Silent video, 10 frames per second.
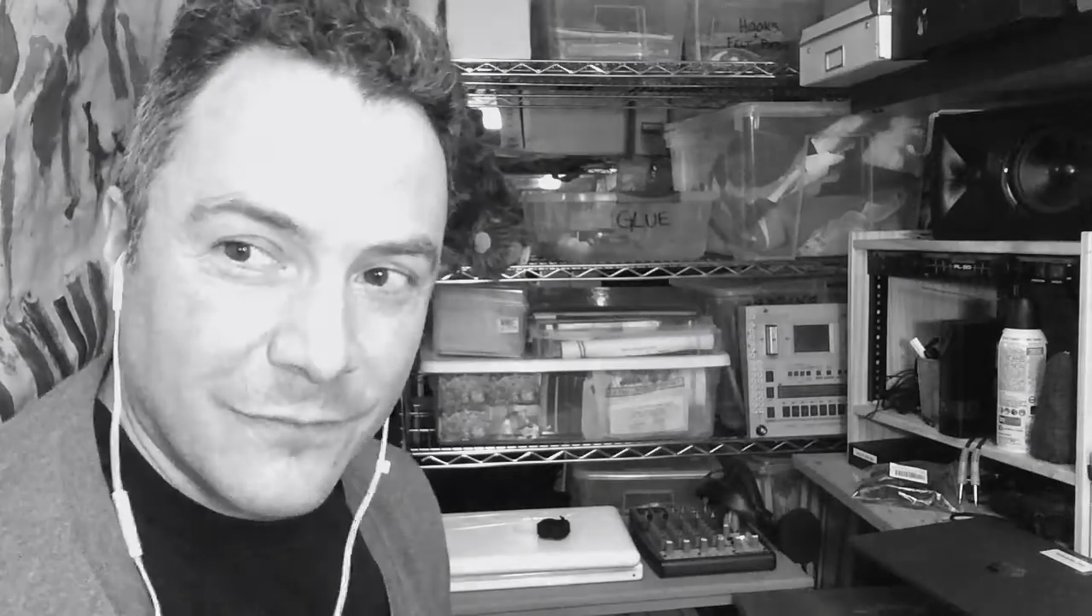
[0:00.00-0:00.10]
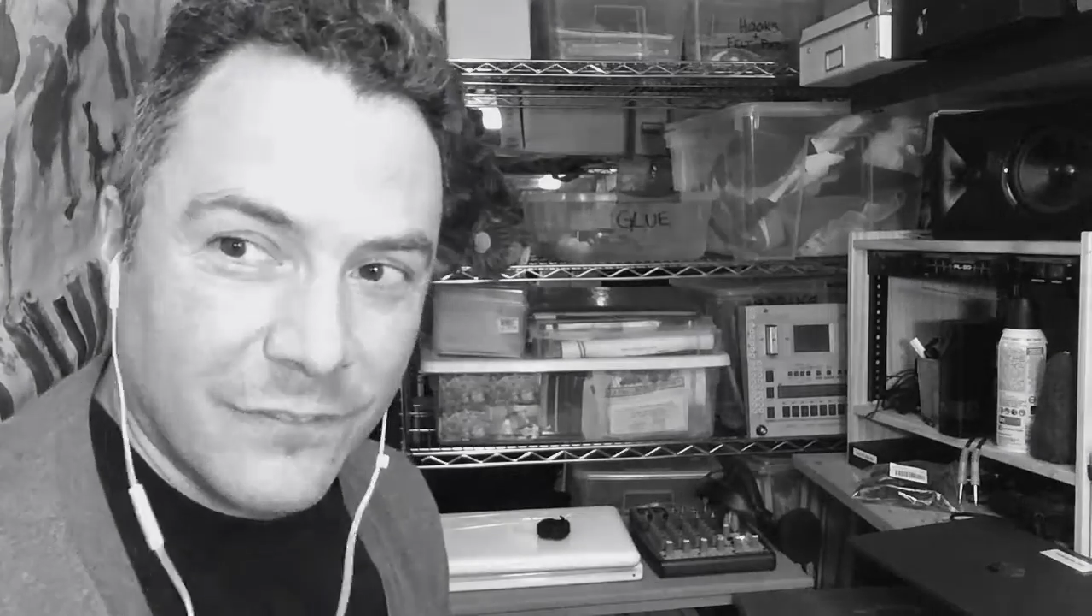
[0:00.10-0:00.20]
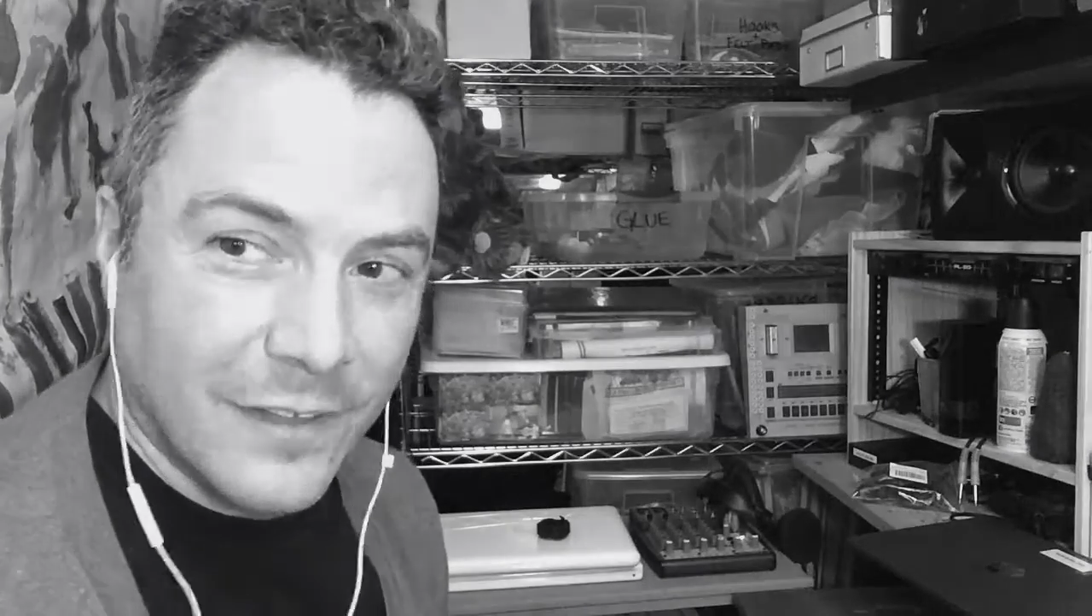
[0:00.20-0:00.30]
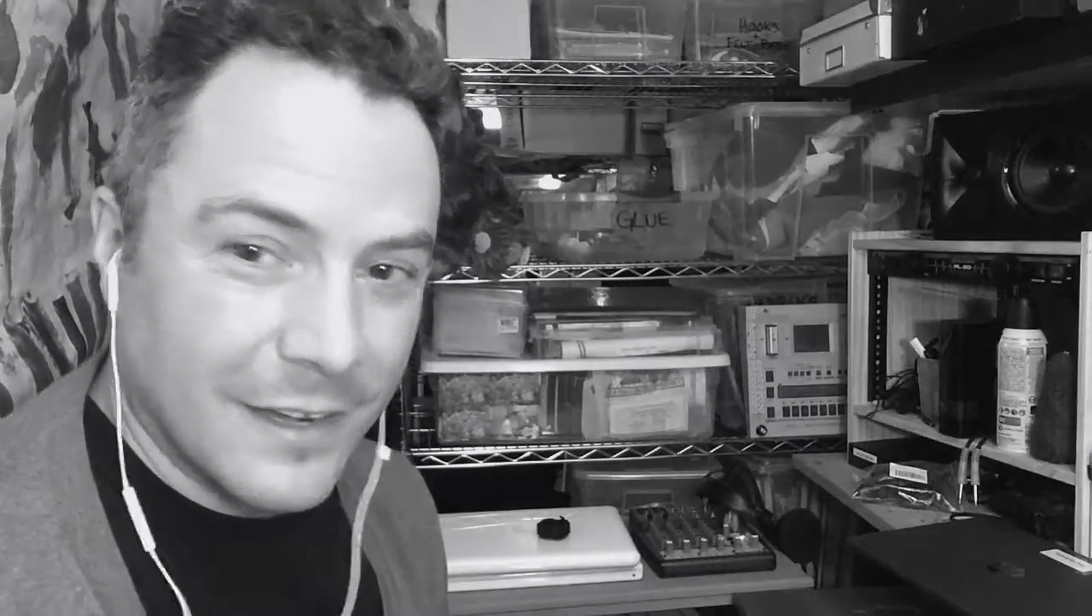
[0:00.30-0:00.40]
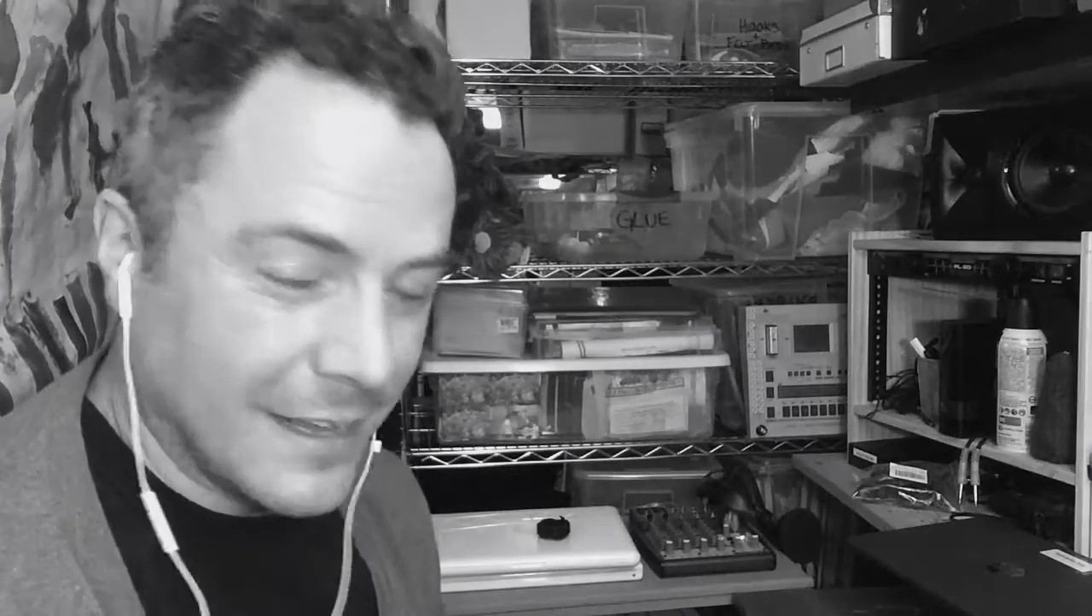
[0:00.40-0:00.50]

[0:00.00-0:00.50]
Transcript: fun